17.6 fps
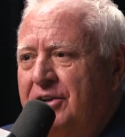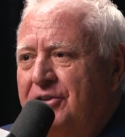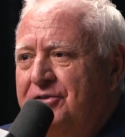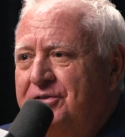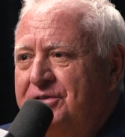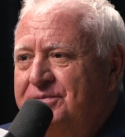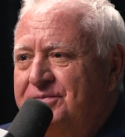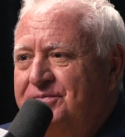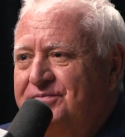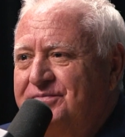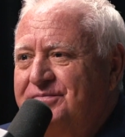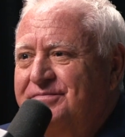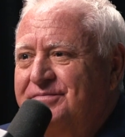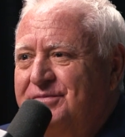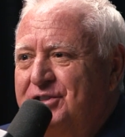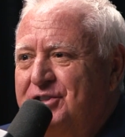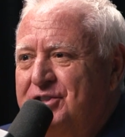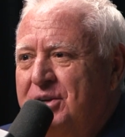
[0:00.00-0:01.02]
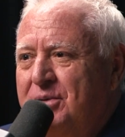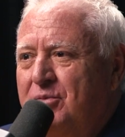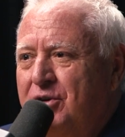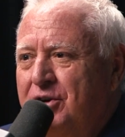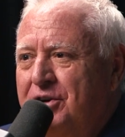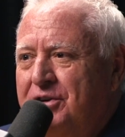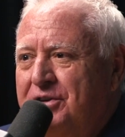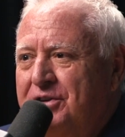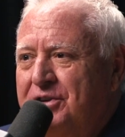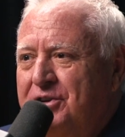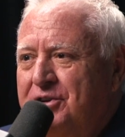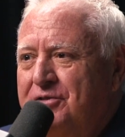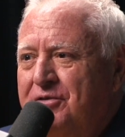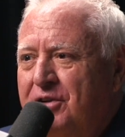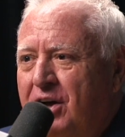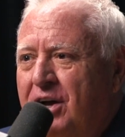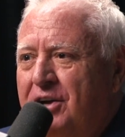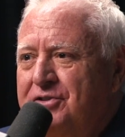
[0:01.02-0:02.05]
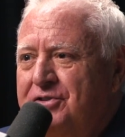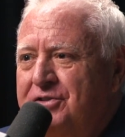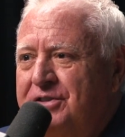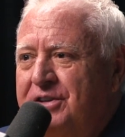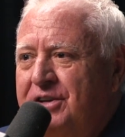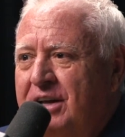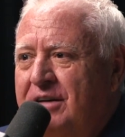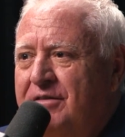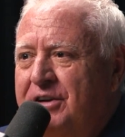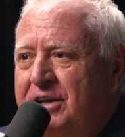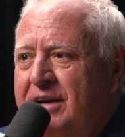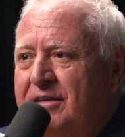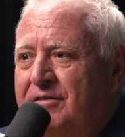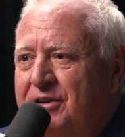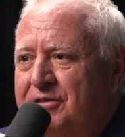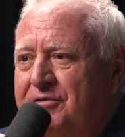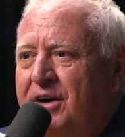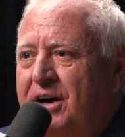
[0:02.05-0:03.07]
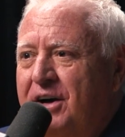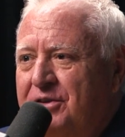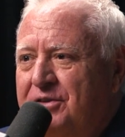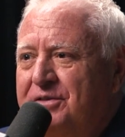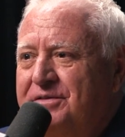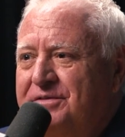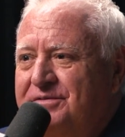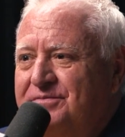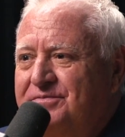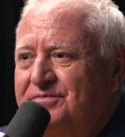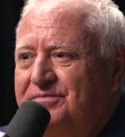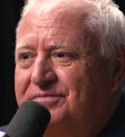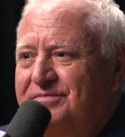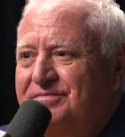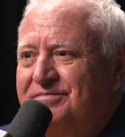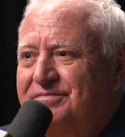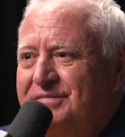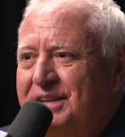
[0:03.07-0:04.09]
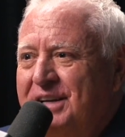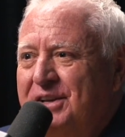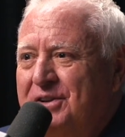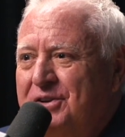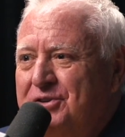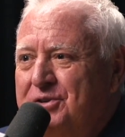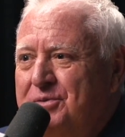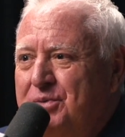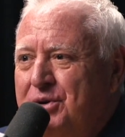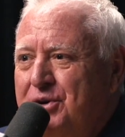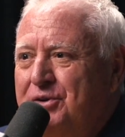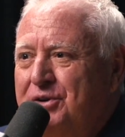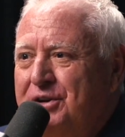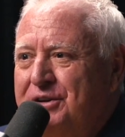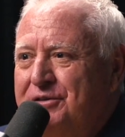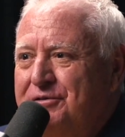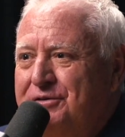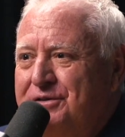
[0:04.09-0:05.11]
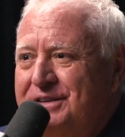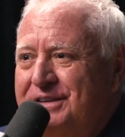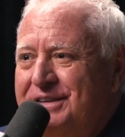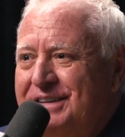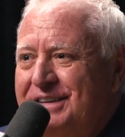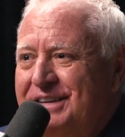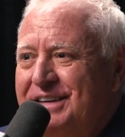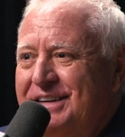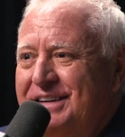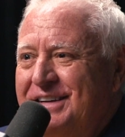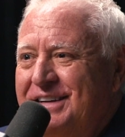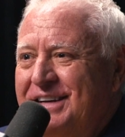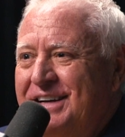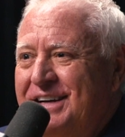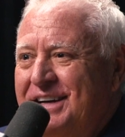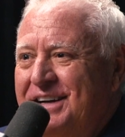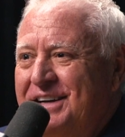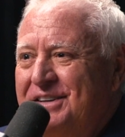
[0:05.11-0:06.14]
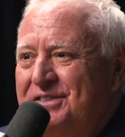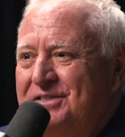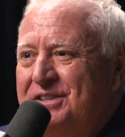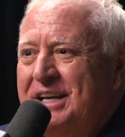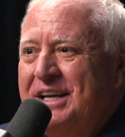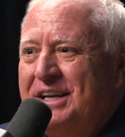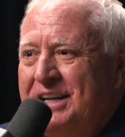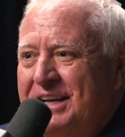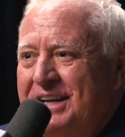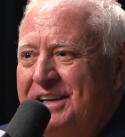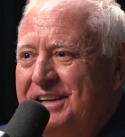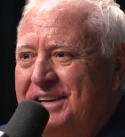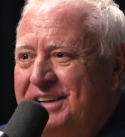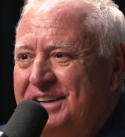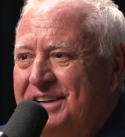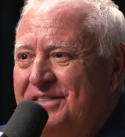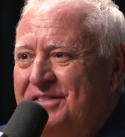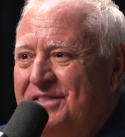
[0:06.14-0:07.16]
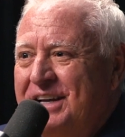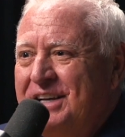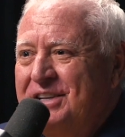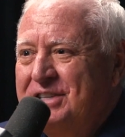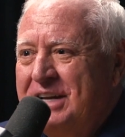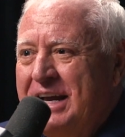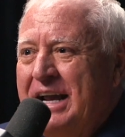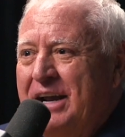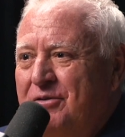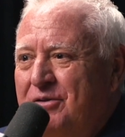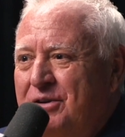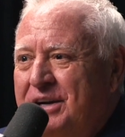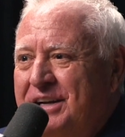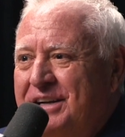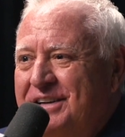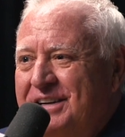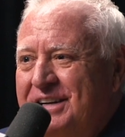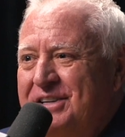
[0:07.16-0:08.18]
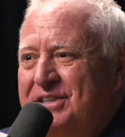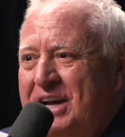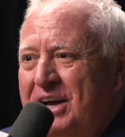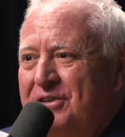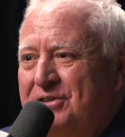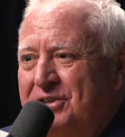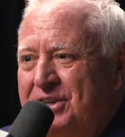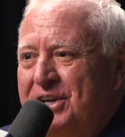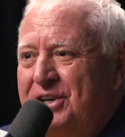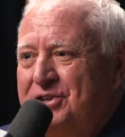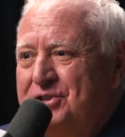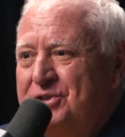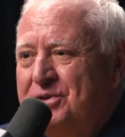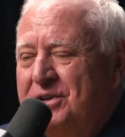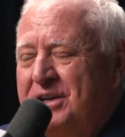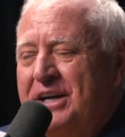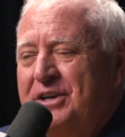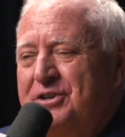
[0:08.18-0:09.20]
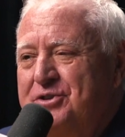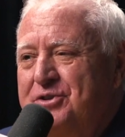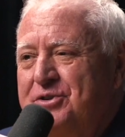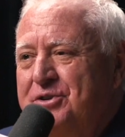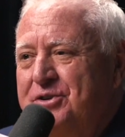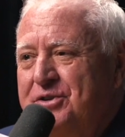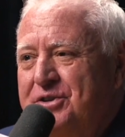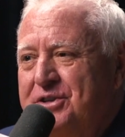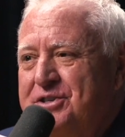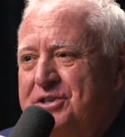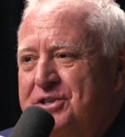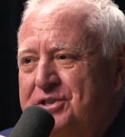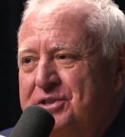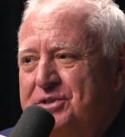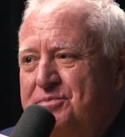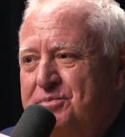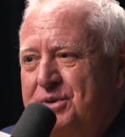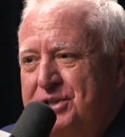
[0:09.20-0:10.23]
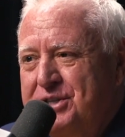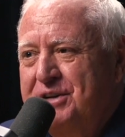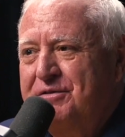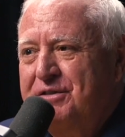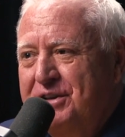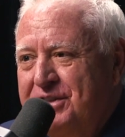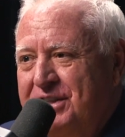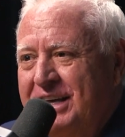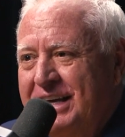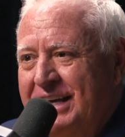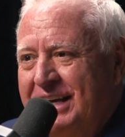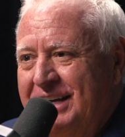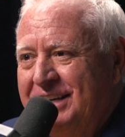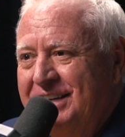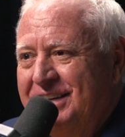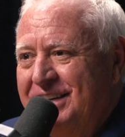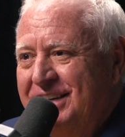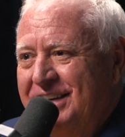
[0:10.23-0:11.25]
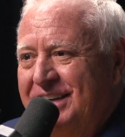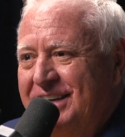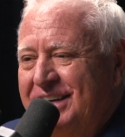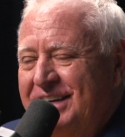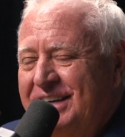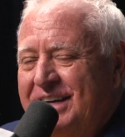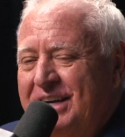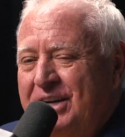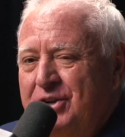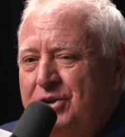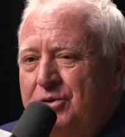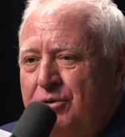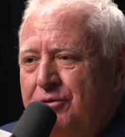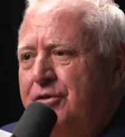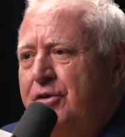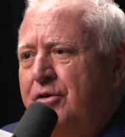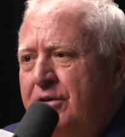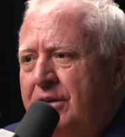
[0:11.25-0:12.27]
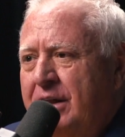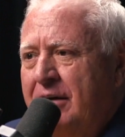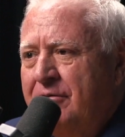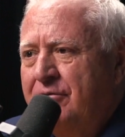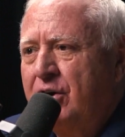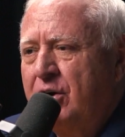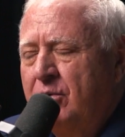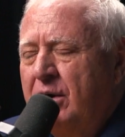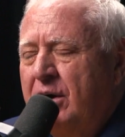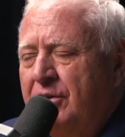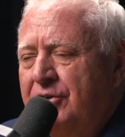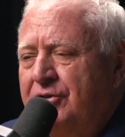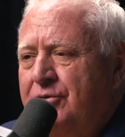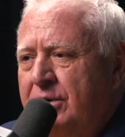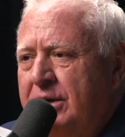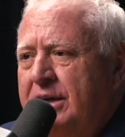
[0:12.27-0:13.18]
is. Yes. Somewhere you've lost the loving heavenly Father. Yeah. And there's a punitive uh, deity that's angry and he's out to get you unless you do this specific thing. And you refuted that very well this